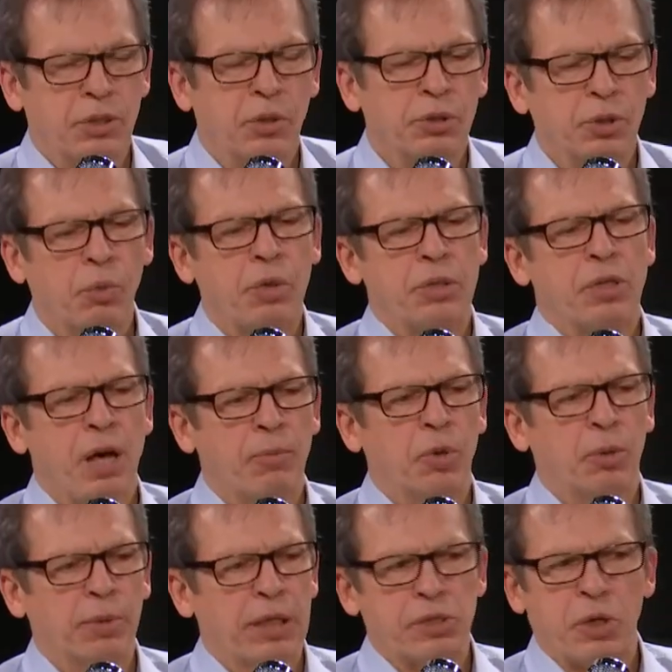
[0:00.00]
You don't want Tom
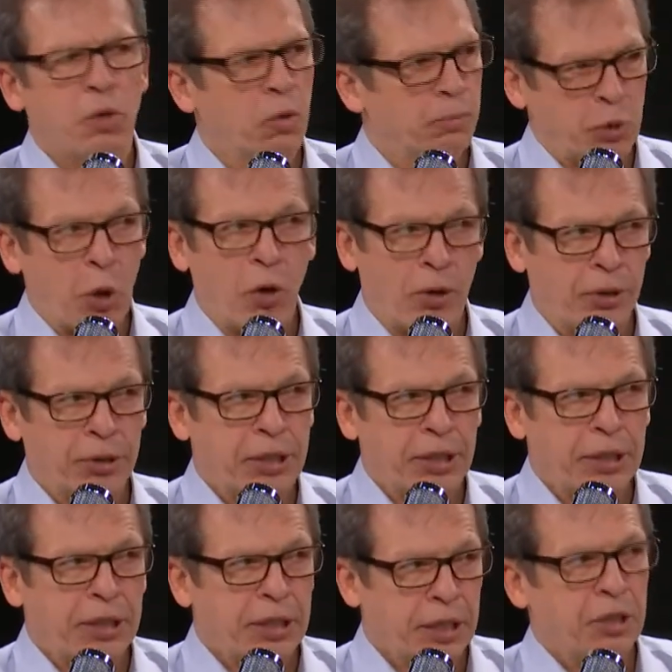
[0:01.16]
Herman as a home dog
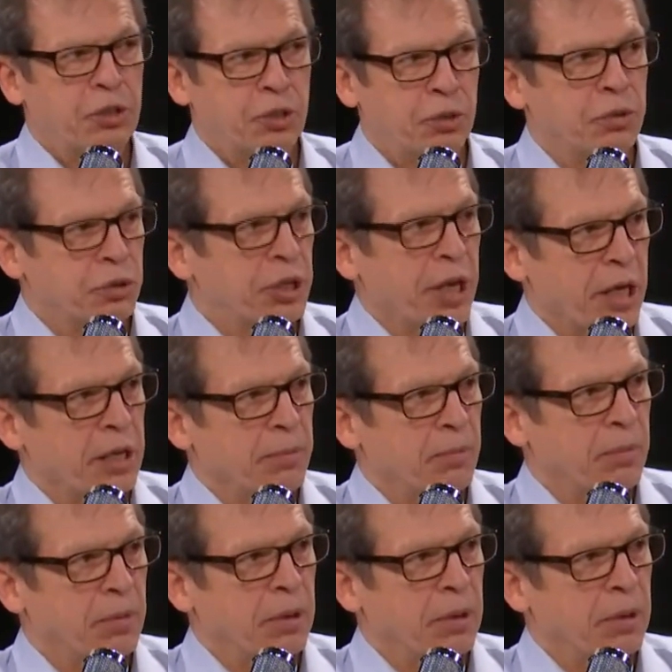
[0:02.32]
in a huge game.